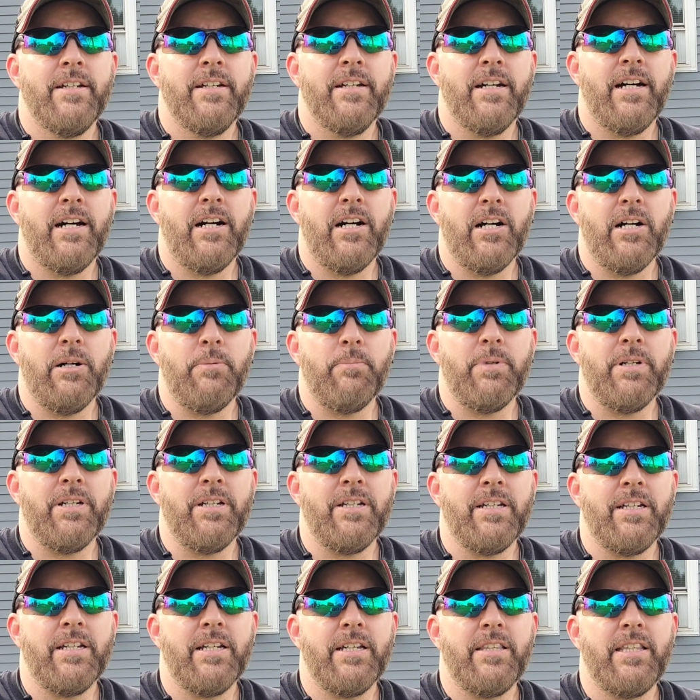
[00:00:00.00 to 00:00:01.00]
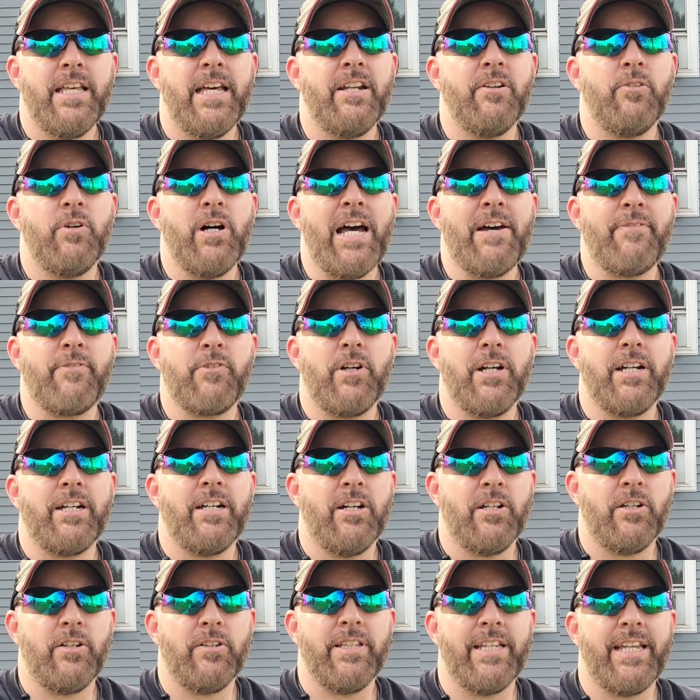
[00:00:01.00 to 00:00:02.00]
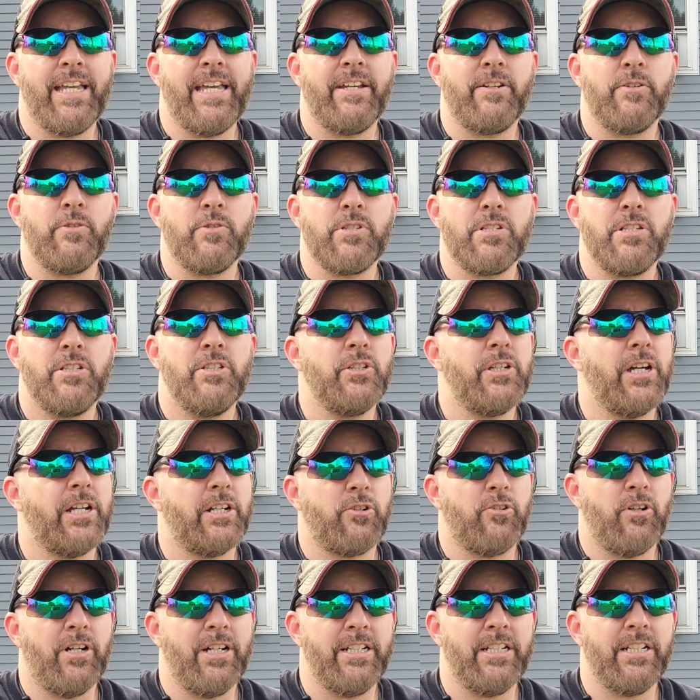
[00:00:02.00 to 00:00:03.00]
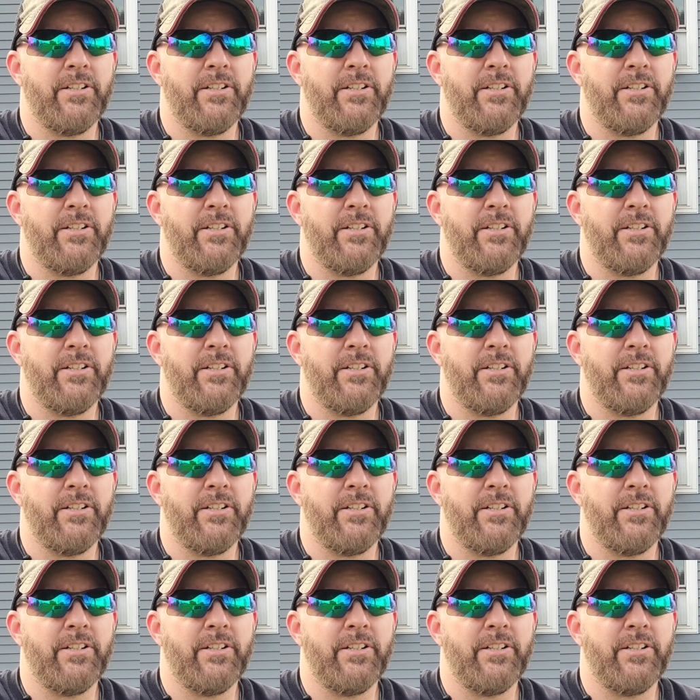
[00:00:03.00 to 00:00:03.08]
Um, then after I cut all the angles, you got to grind